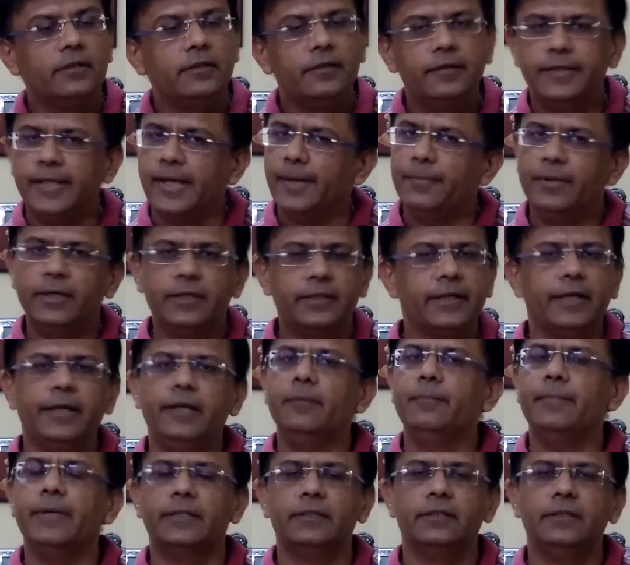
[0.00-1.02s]
debit
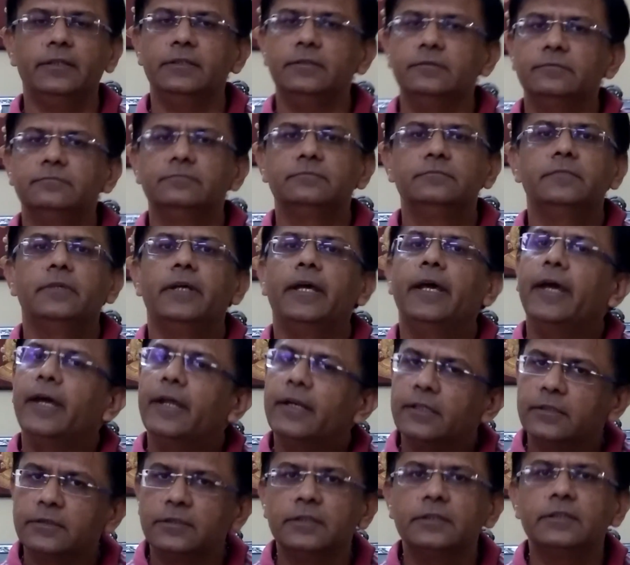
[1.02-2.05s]
credit method
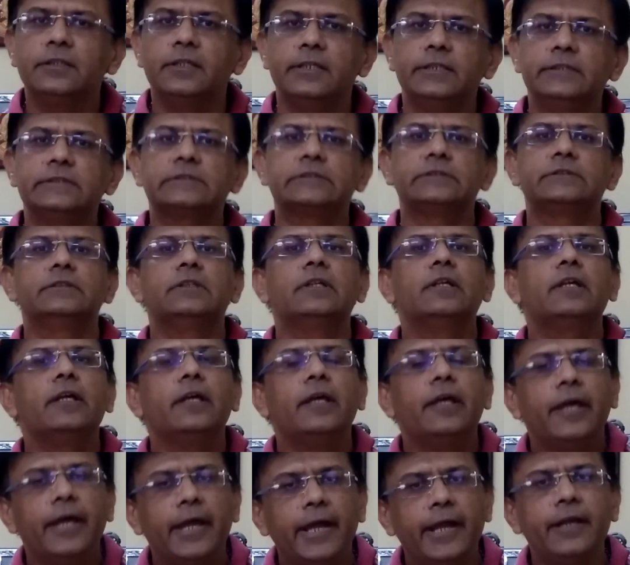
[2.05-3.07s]
and another is
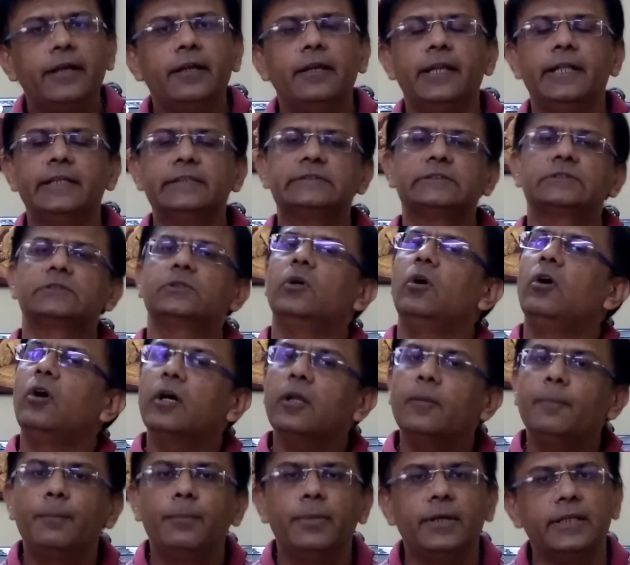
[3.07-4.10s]
add less
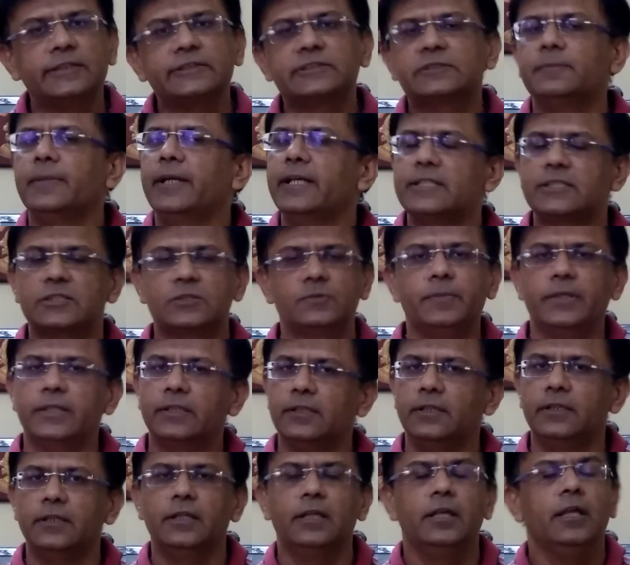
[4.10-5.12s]
or plus minus
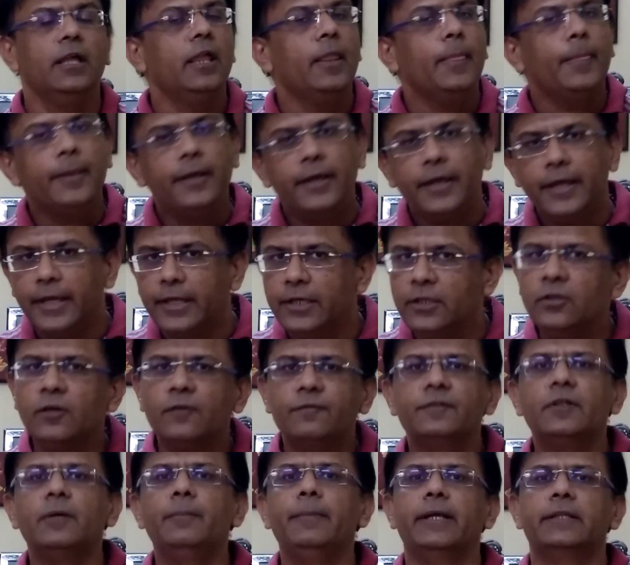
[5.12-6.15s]
method. Any
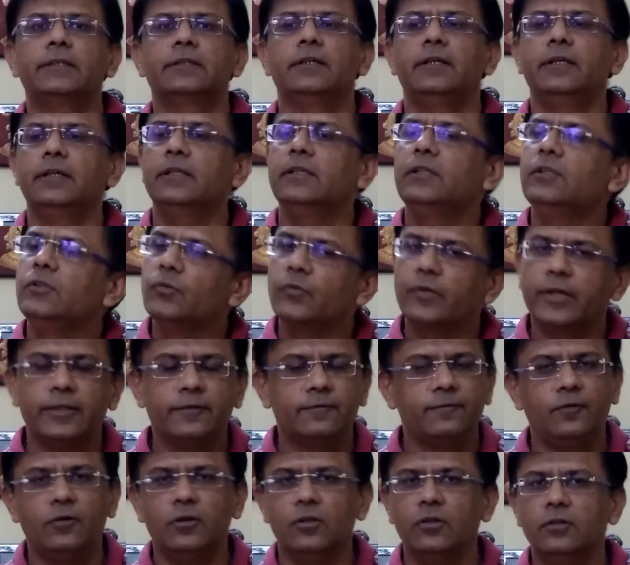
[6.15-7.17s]
of the method you can
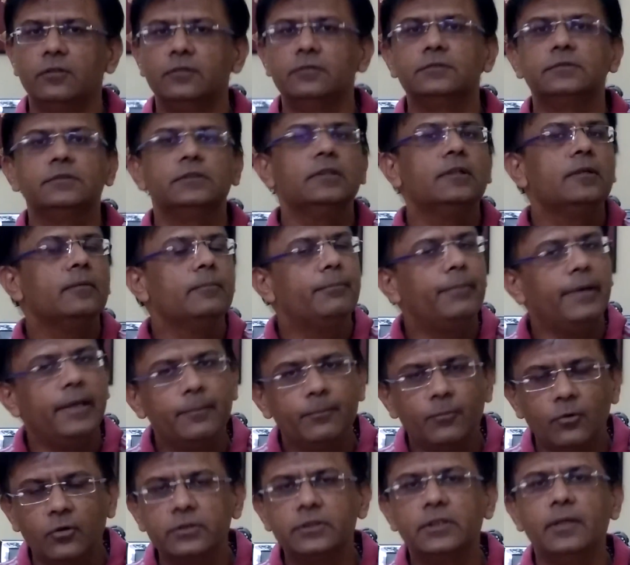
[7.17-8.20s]
follow. By
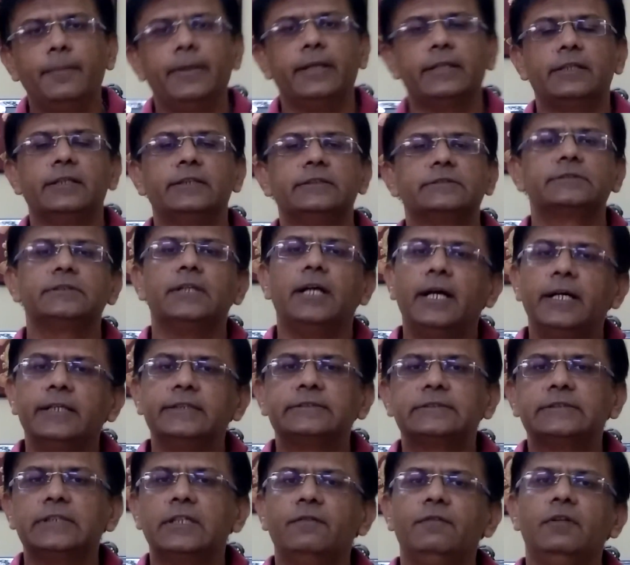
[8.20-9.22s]
both the methods,
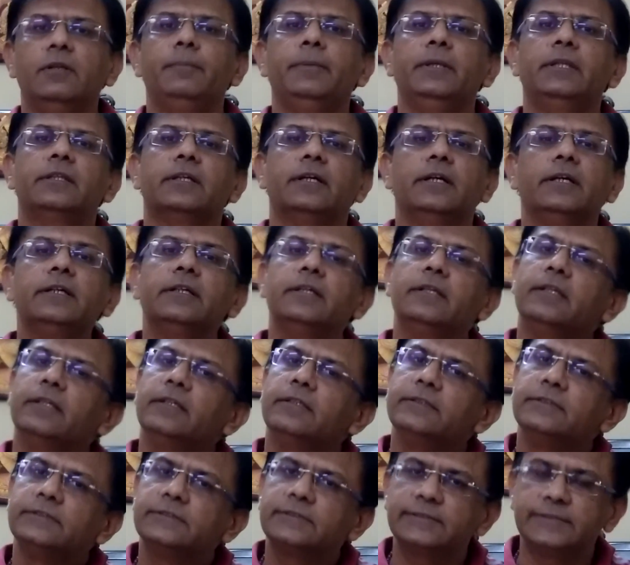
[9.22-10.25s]
answer will be
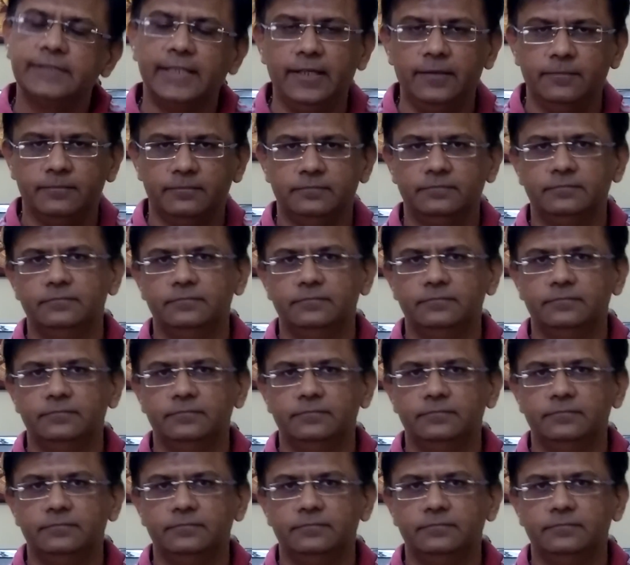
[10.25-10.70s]
the same.